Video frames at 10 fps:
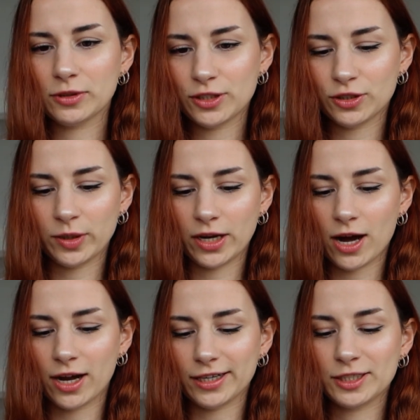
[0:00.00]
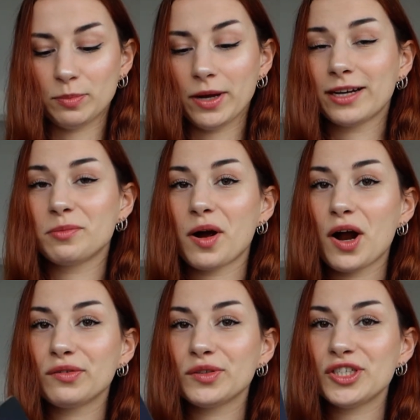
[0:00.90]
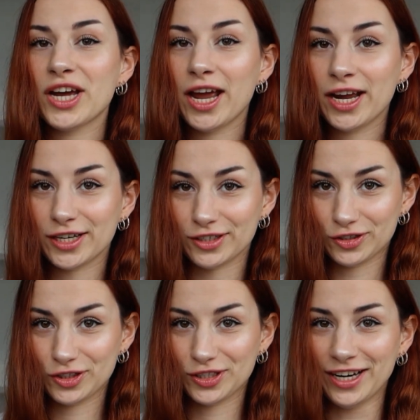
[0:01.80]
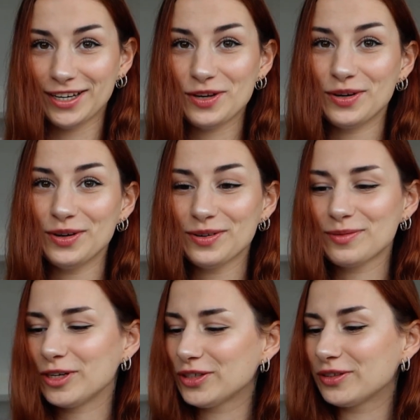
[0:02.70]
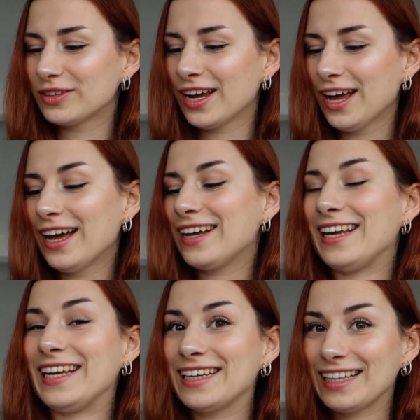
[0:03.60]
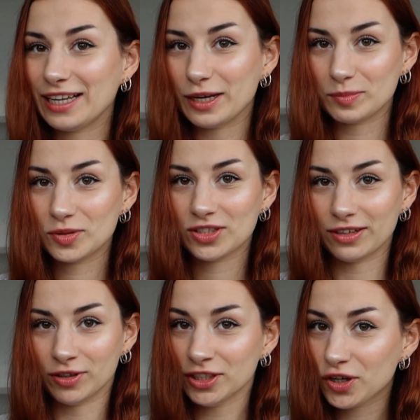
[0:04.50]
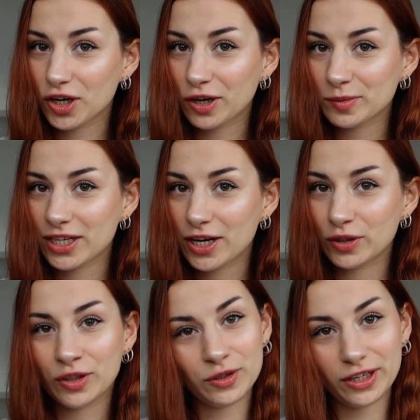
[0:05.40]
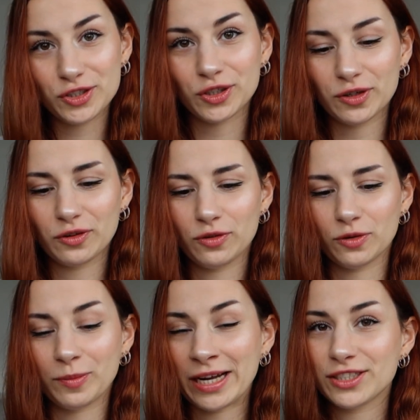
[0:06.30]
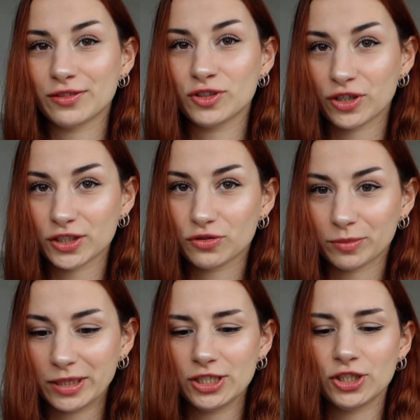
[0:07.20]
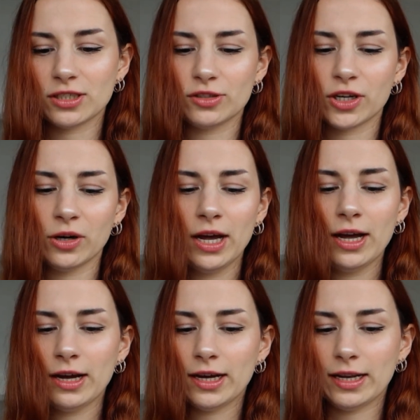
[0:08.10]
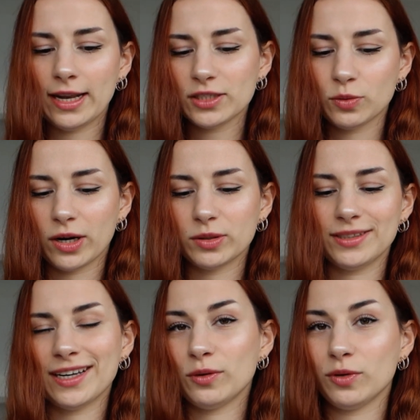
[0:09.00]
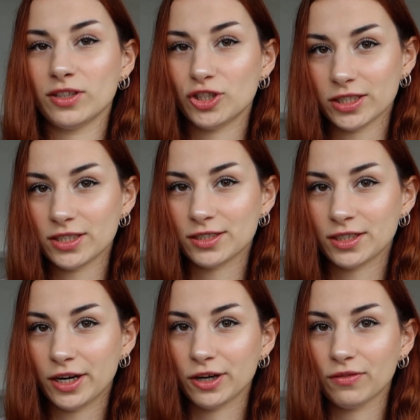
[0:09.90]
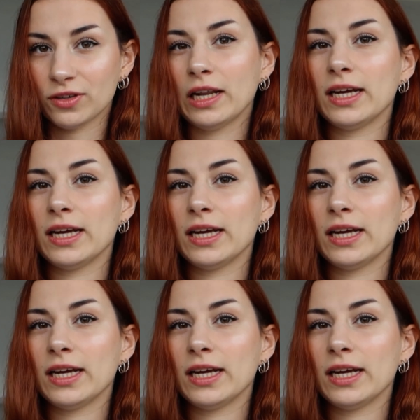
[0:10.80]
So we got expect powerful change, new moon, eclipse. If this card comes out, know that you're going through massive transformation. So that's what I was getting with the Justice and the Hierophant.